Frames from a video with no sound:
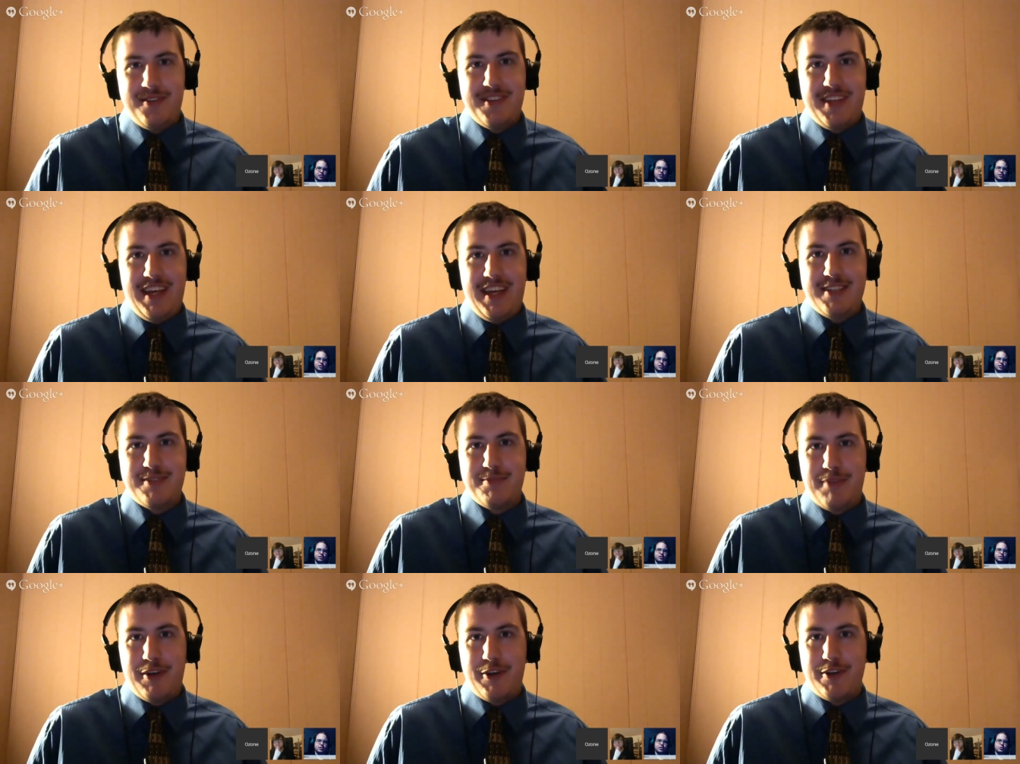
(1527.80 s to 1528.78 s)
thanks.
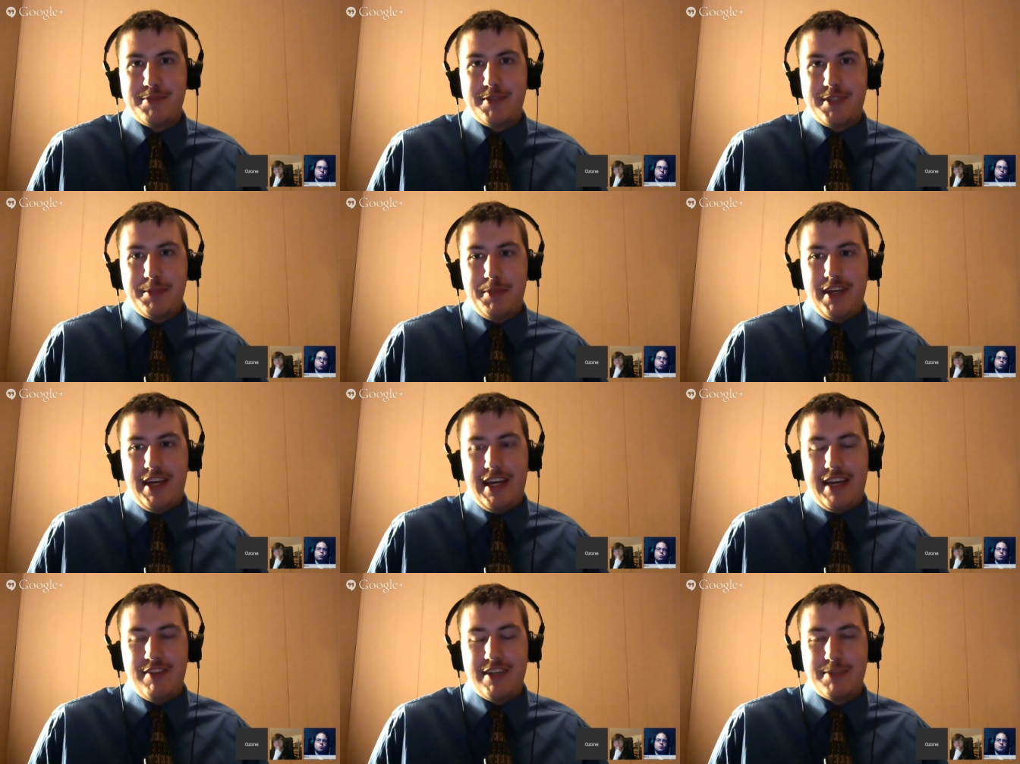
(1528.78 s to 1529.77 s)
Merry Christmas to me. I
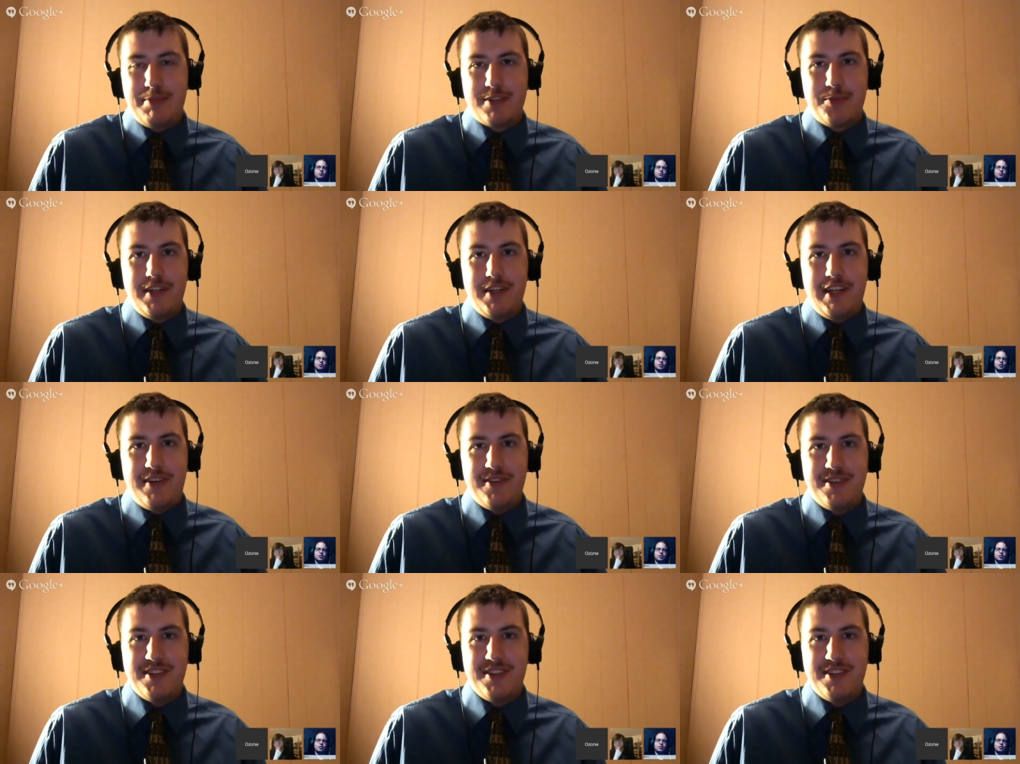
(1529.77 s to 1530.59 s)
have an Xbox One now.